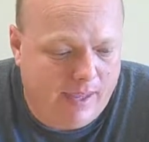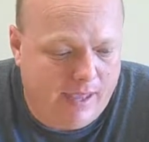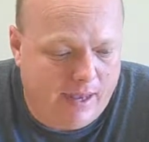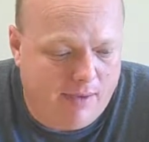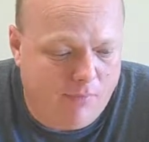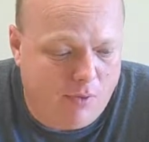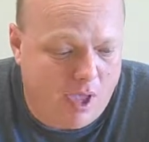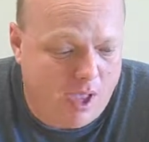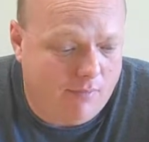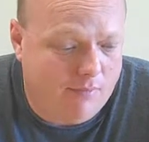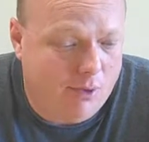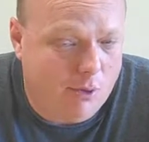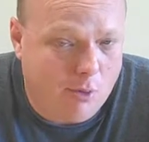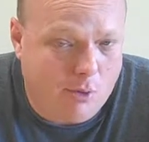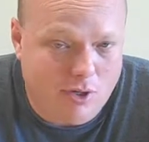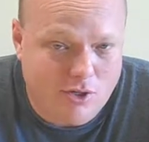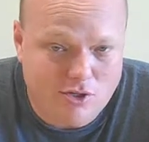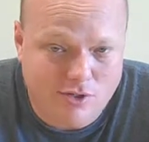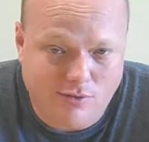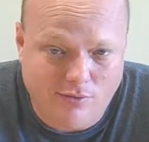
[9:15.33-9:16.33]
And if you have any
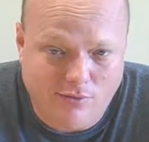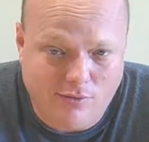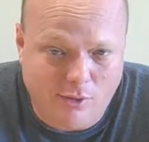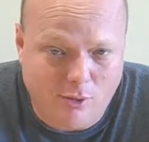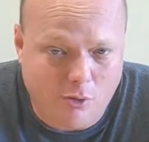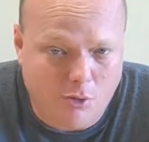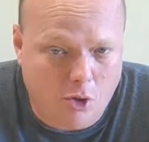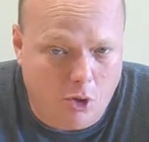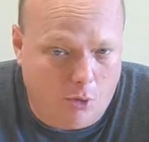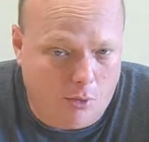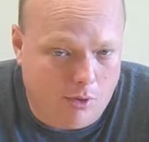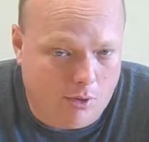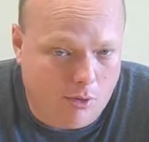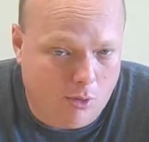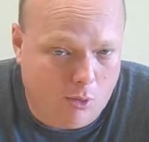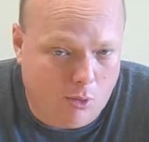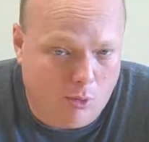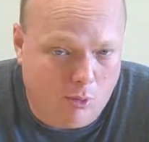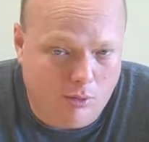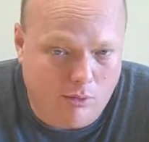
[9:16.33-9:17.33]
questions, Cody and
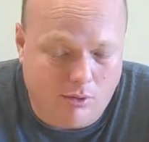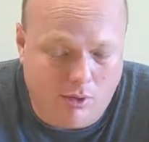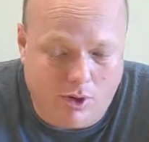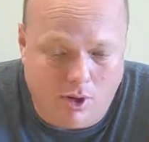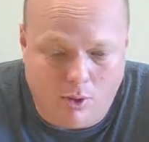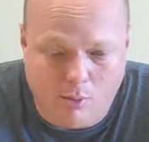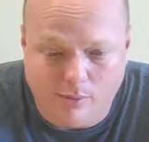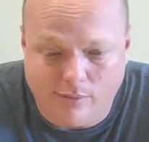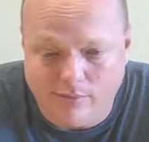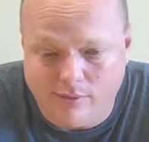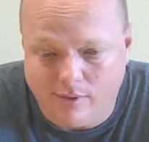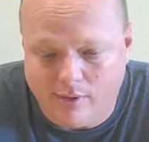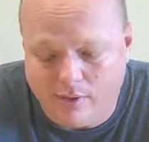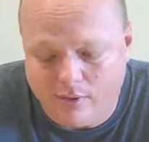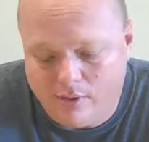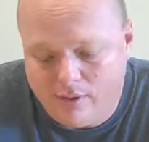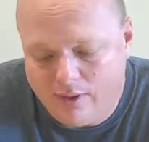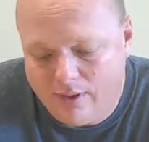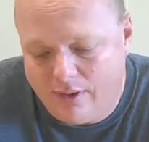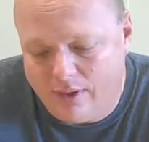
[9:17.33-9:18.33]
Cole are always
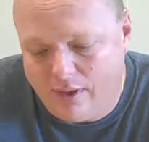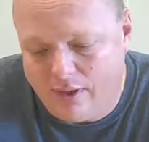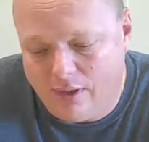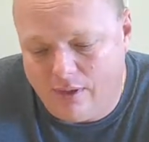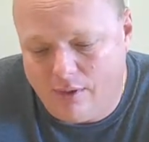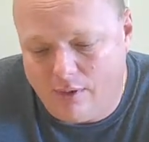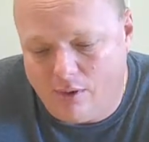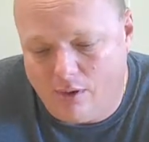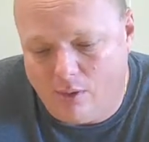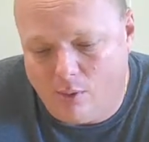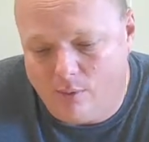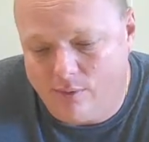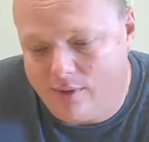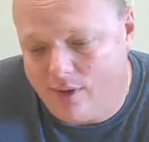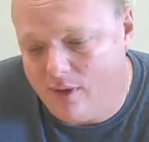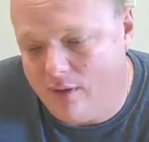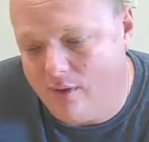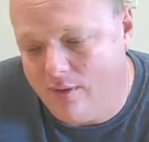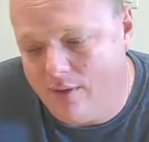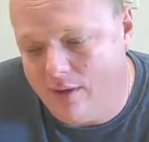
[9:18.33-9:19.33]
there. They're always
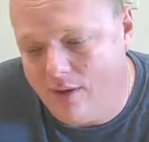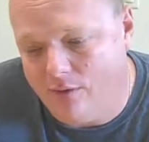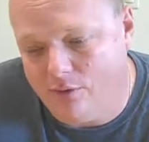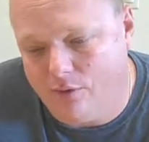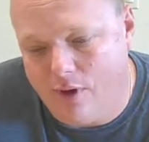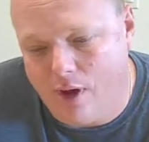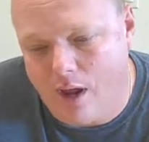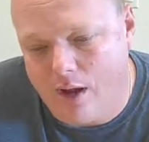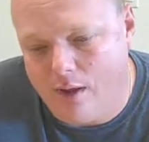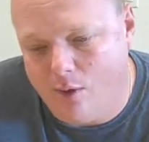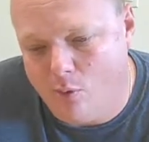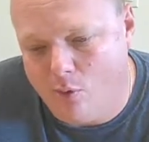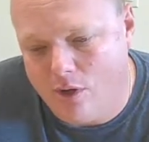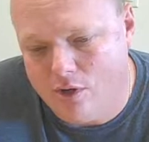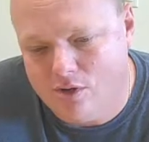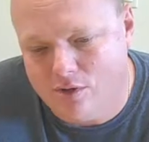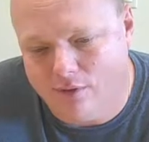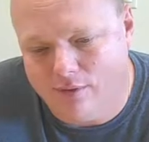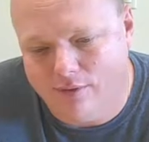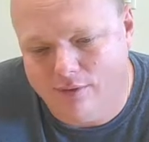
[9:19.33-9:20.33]
there to answer any
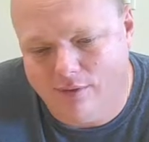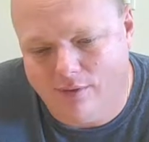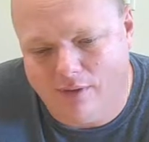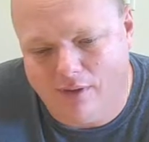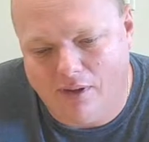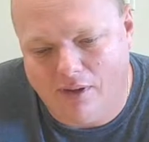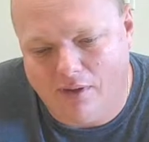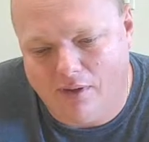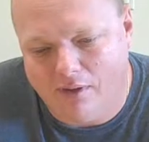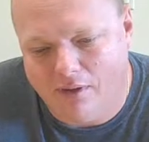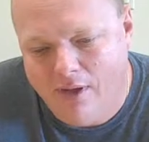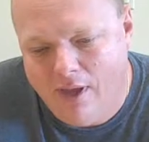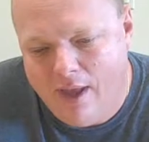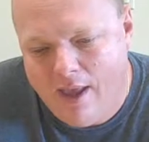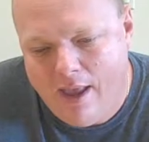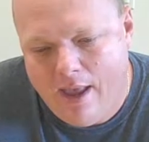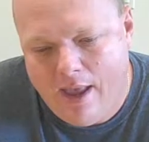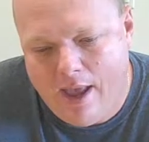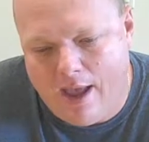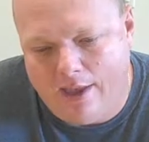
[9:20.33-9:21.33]
questions. And
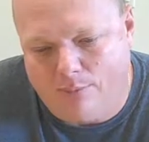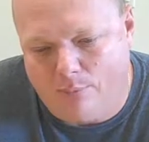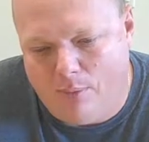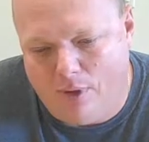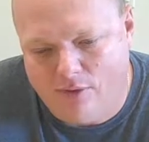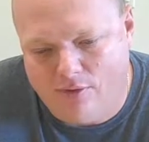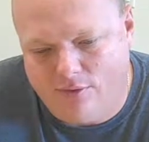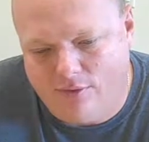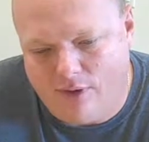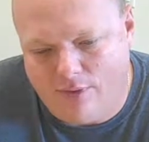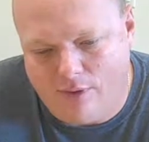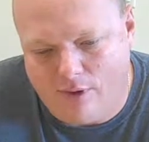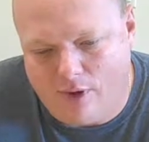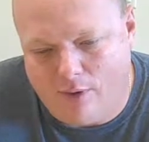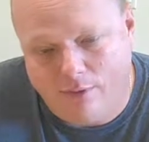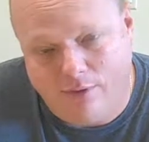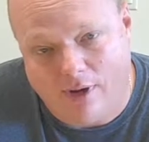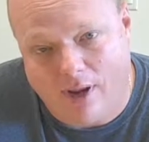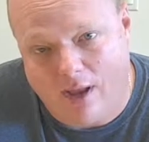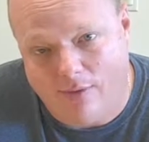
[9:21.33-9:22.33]
as much as I thought I
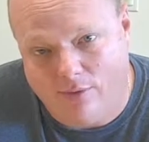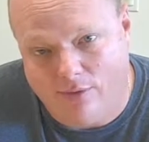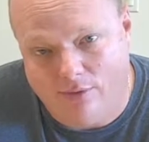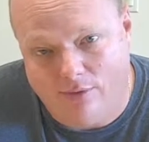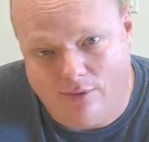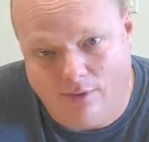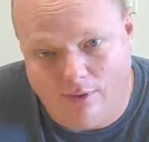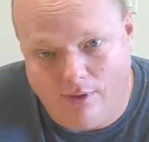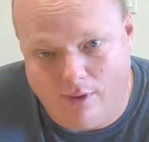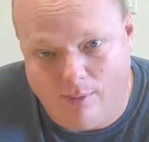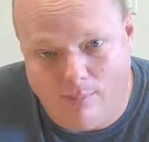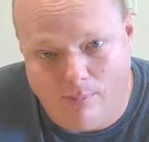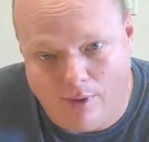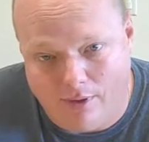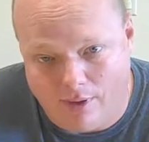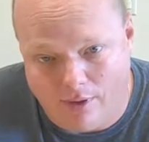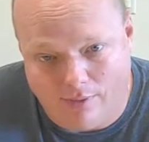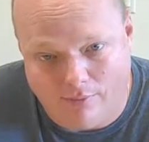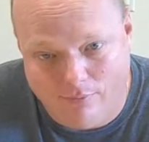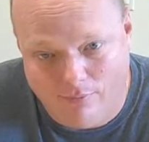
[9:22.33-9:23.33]
was going to have to send him
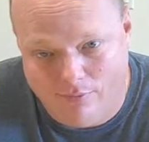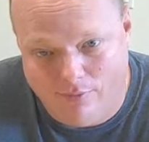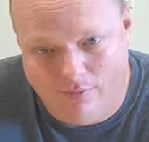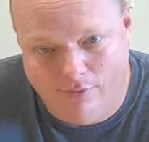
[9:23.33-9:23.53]
money